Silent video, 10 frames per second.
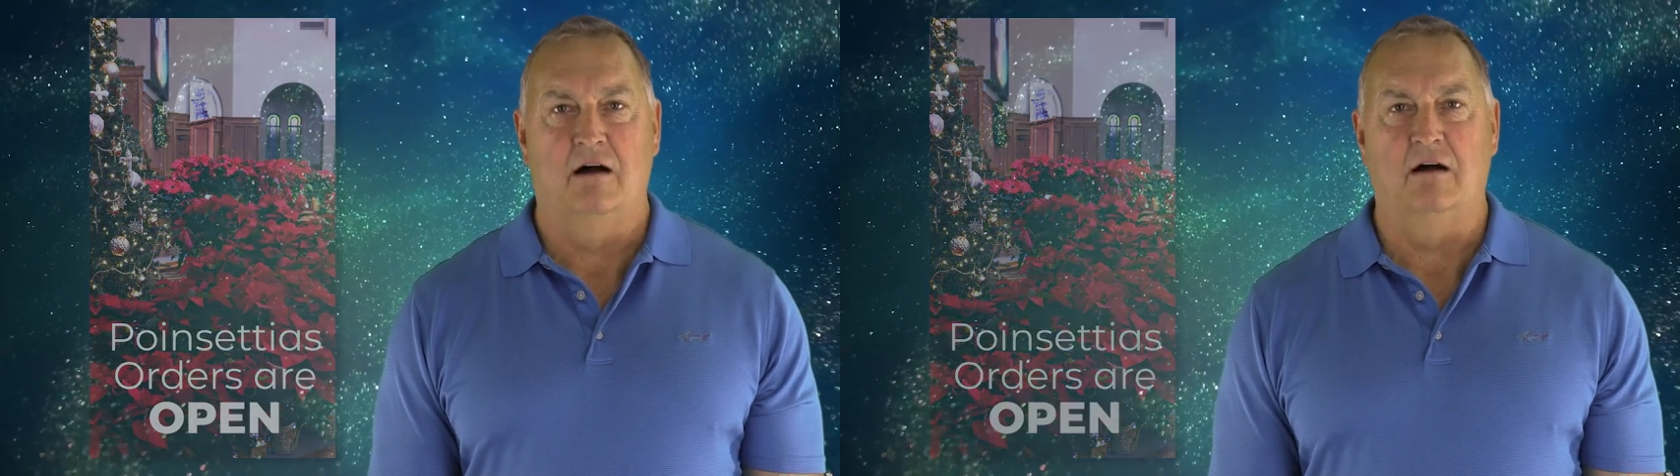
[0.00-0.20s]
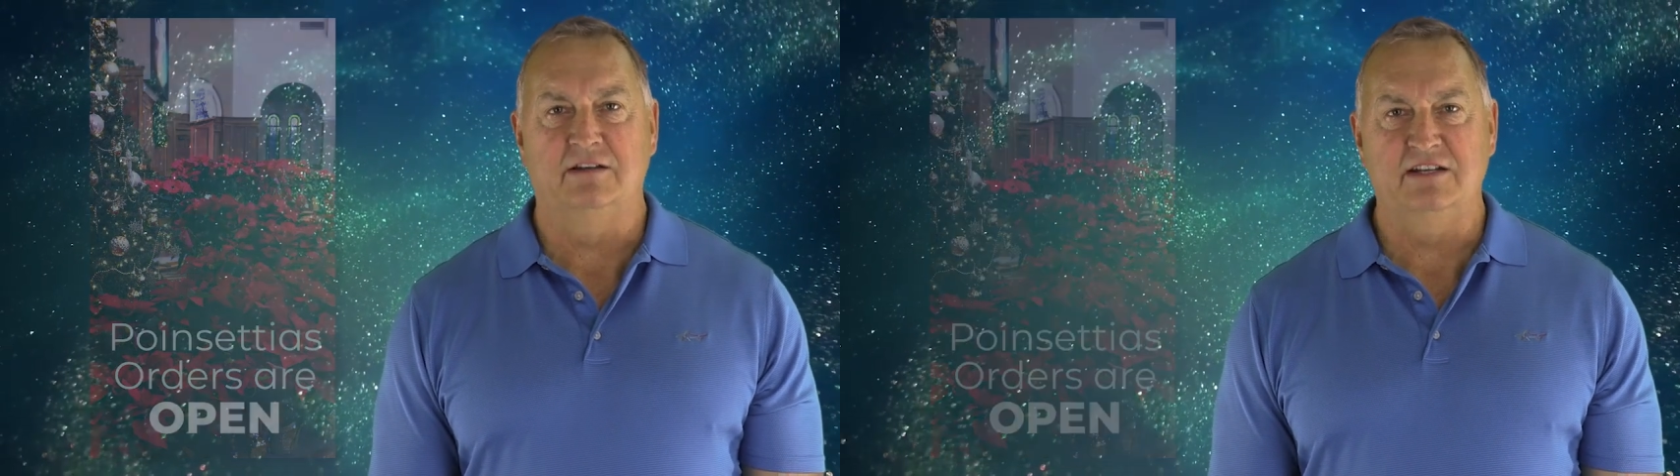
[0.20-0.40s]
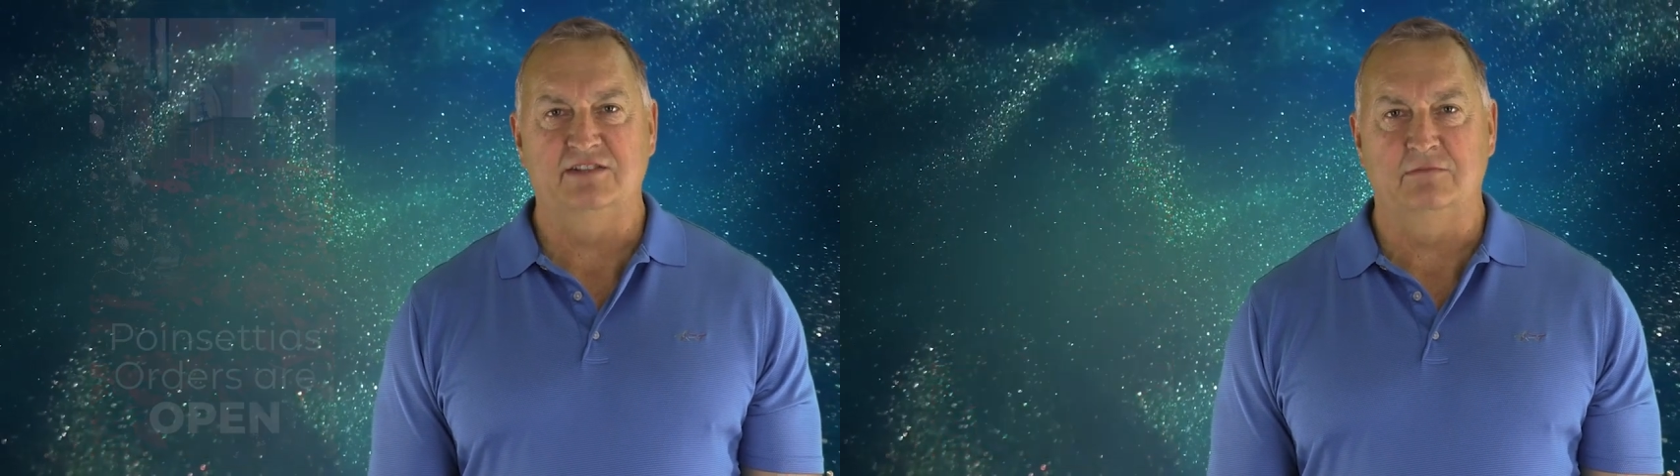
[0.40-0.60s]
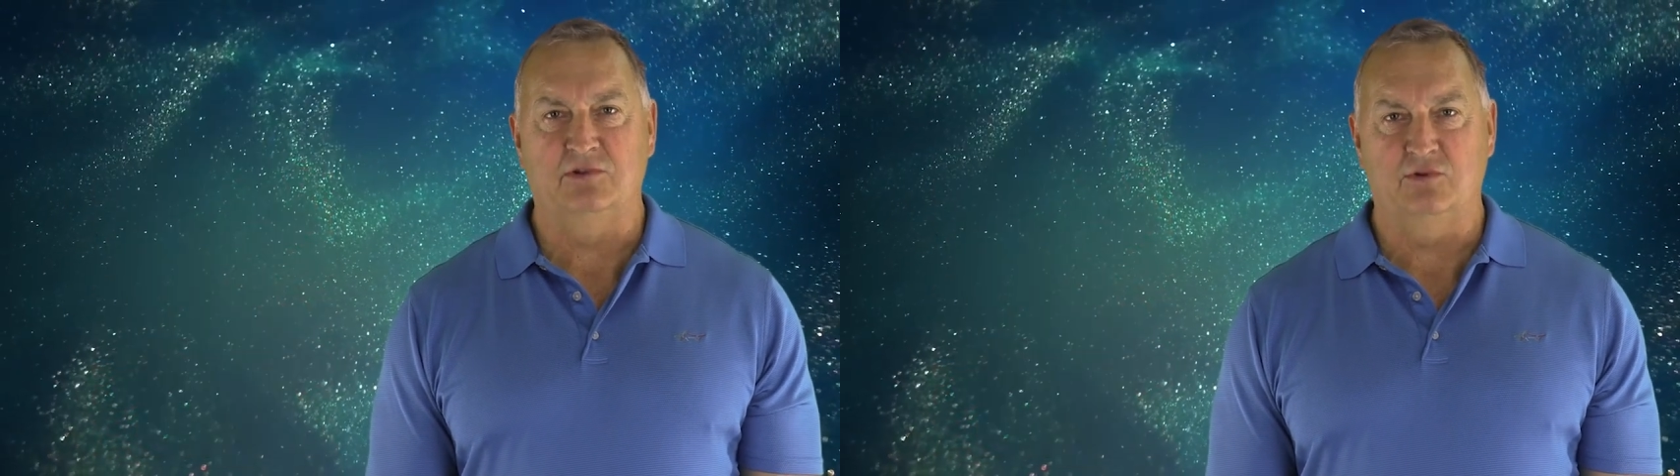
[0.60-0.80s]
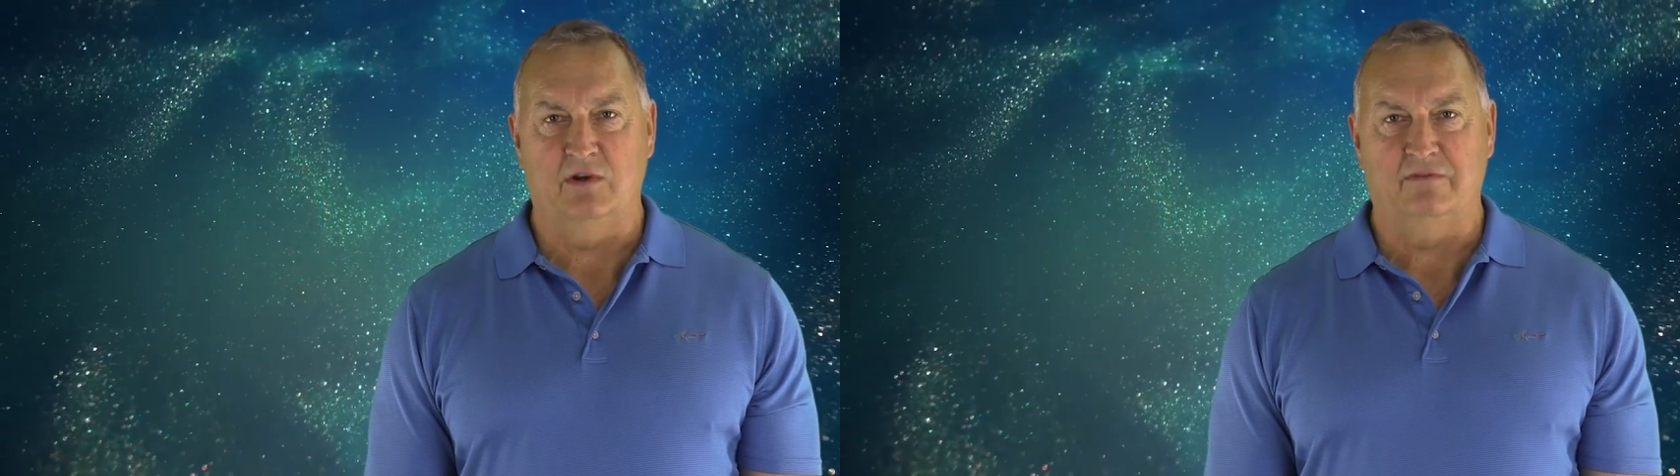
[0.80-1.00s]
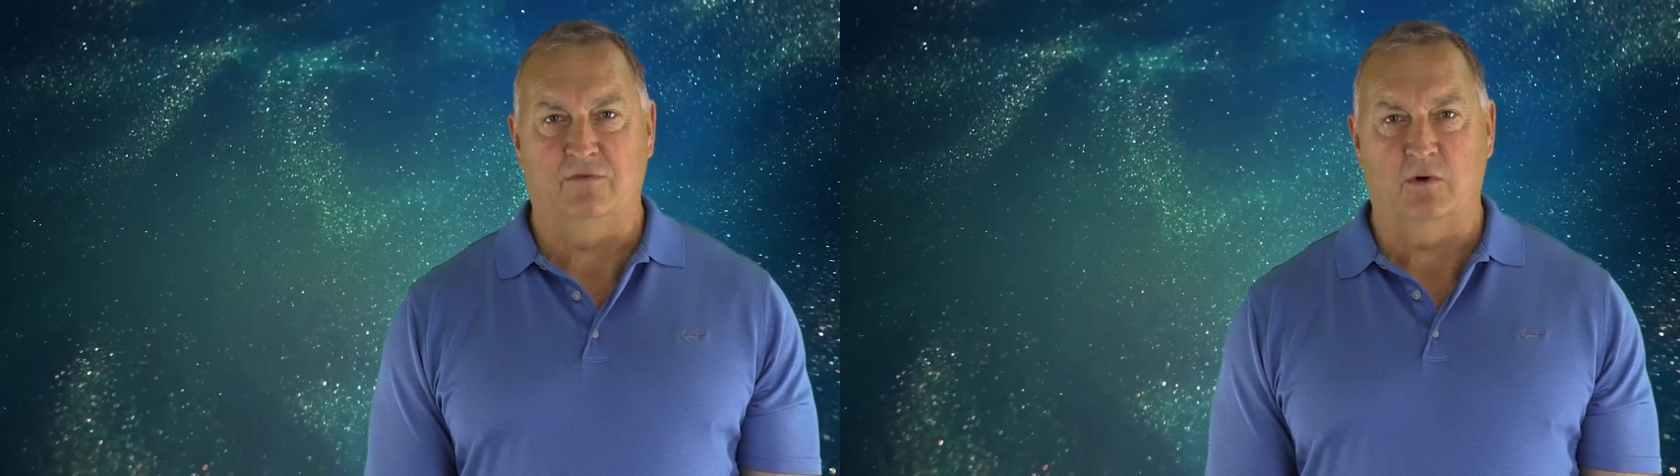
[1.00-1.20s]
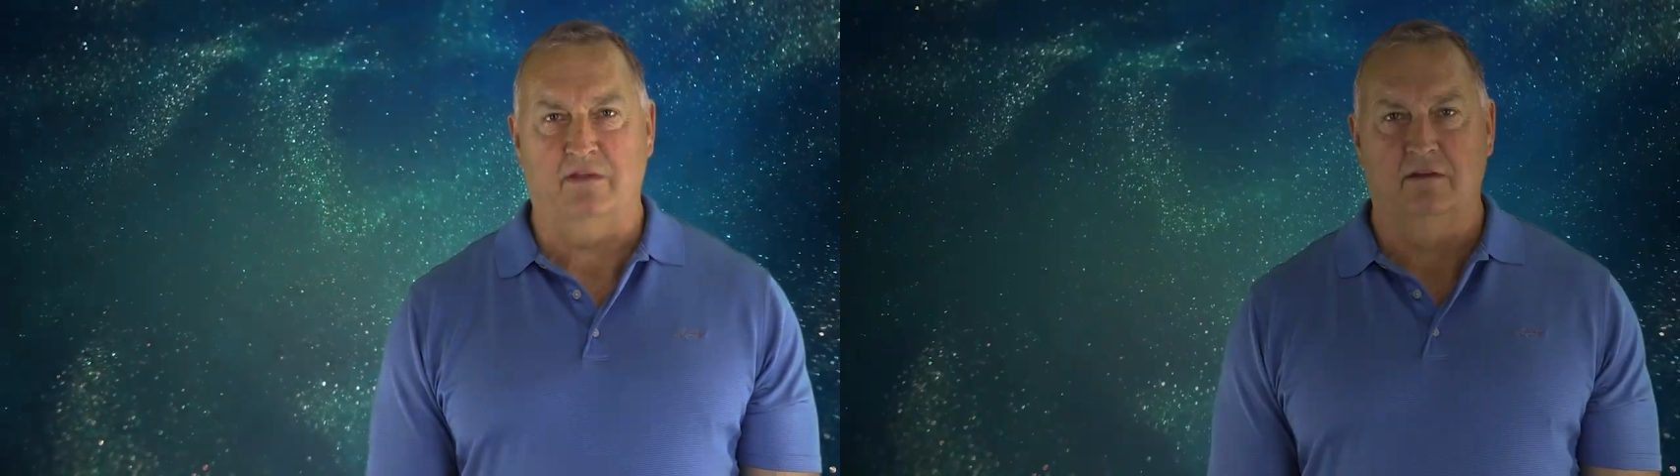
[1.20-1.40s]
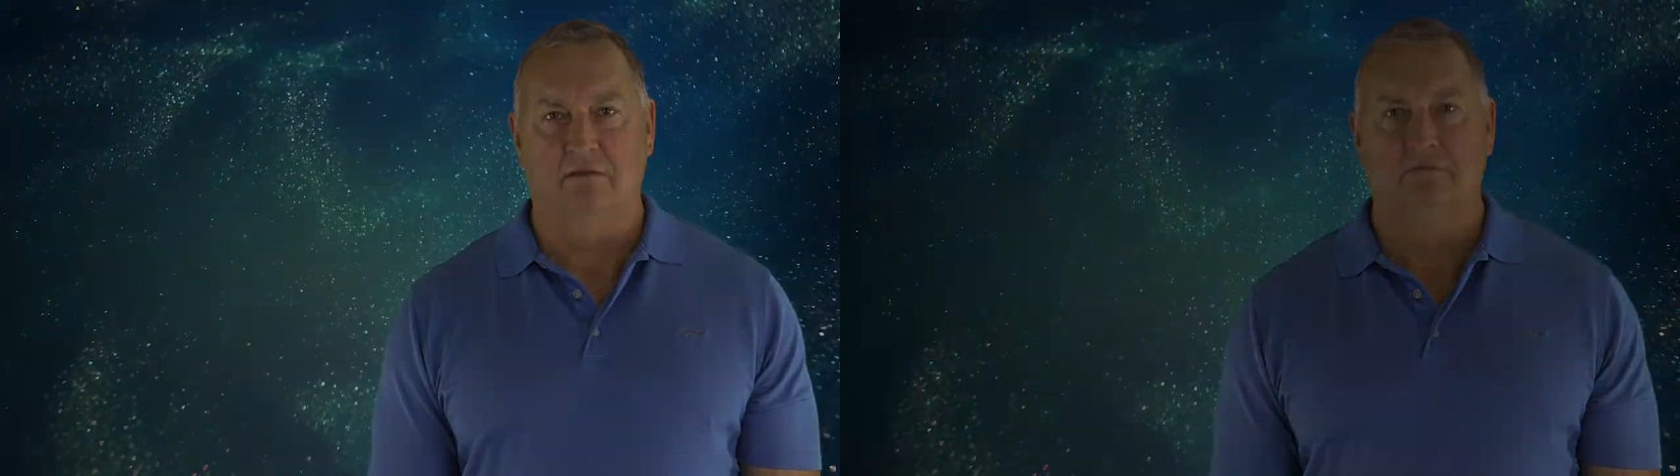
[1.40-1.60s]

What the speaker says: on December 24th.